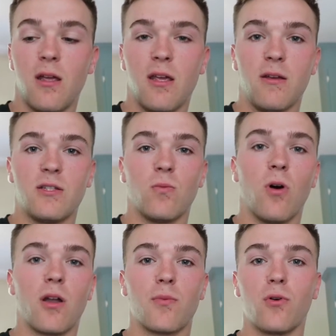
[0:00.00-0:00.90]
It's
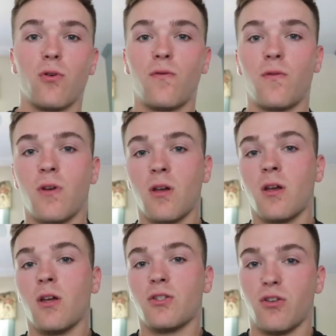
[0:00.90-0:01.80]
waterproof,
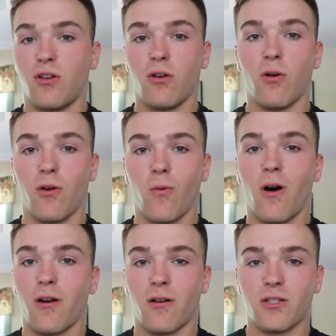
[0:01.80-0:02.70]
so you can go
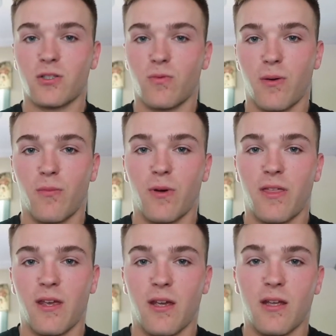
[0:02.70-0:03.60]
underwater, swim
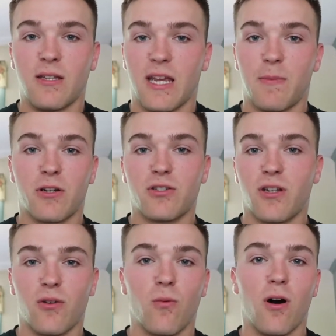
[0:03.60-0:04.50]
with it, take
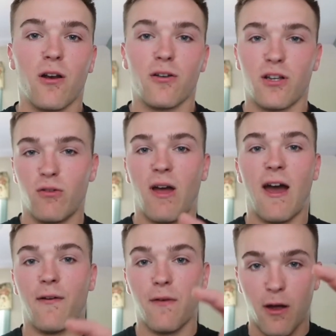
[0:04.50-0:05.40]
pictures underwater. You can do
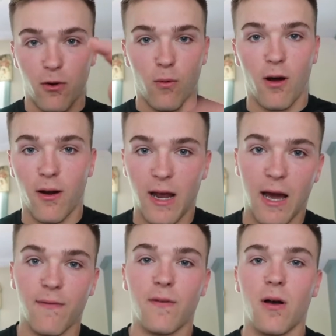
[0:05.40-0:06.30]
half underwater,
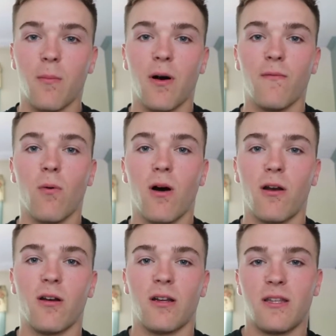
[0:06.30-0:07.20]
half above
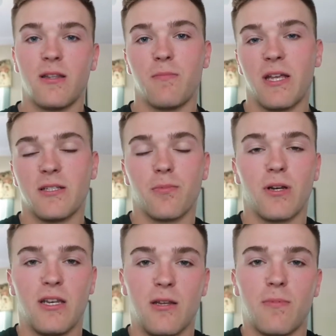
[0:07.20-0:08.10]
water, and it takes a
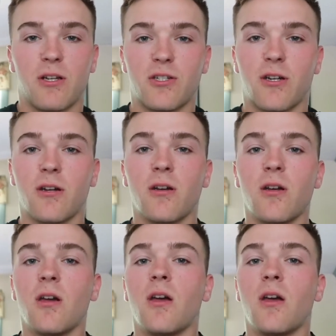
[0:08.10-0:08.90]
pretty neat picture.